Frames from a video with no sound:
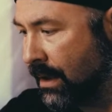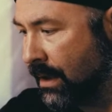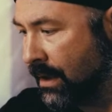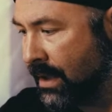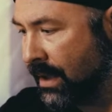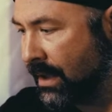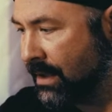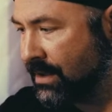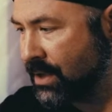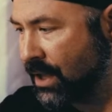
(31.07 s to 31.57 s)

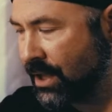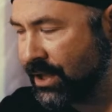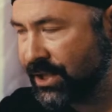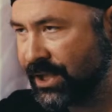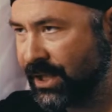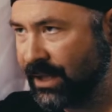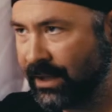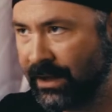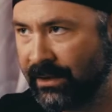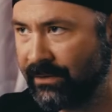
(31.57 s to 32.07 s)
kit. It's got
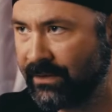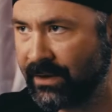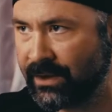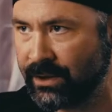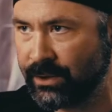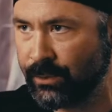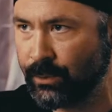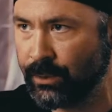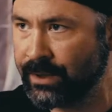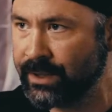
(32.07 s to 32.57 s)
shit in it that
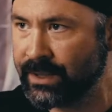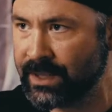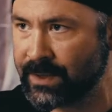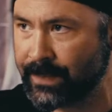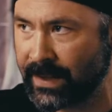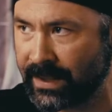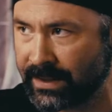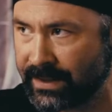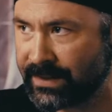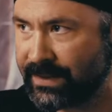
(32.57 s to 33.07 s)
you wouldn't
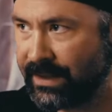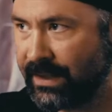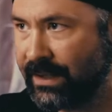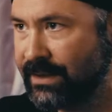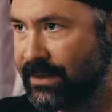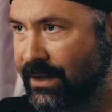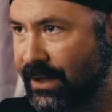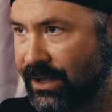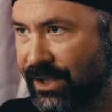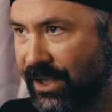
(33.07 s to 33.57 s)
expect to see.
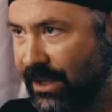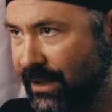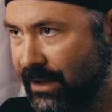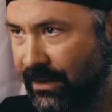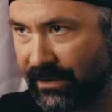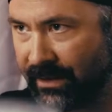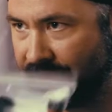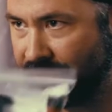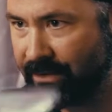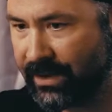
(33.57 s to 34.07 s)
It's got shit in it
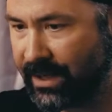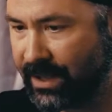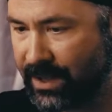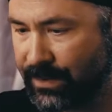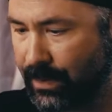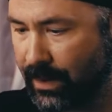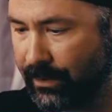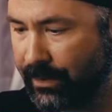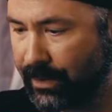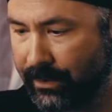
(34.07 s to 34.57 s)
that other kits
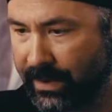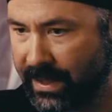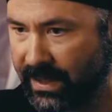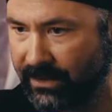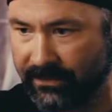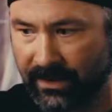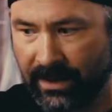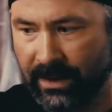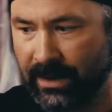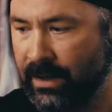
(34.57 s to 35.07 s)
probably don't
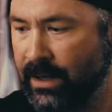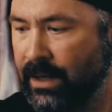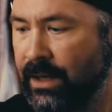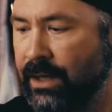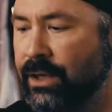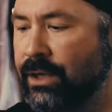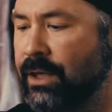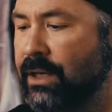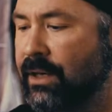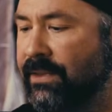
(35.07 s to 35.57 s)
have.
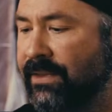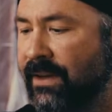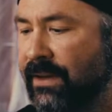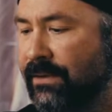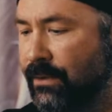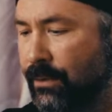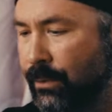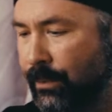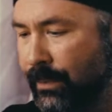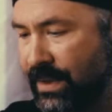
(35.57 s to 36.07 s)
You're going to think
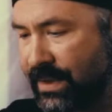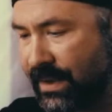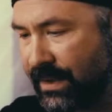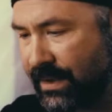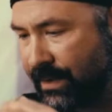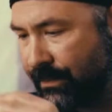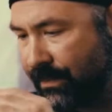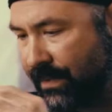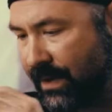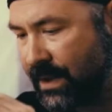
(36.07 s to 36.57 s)
that you're missing
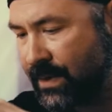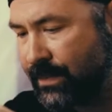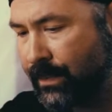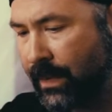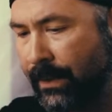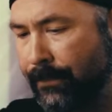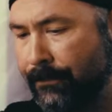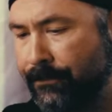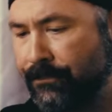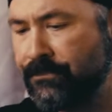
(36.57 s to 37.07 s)
some things,
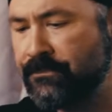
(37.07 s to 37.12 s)
but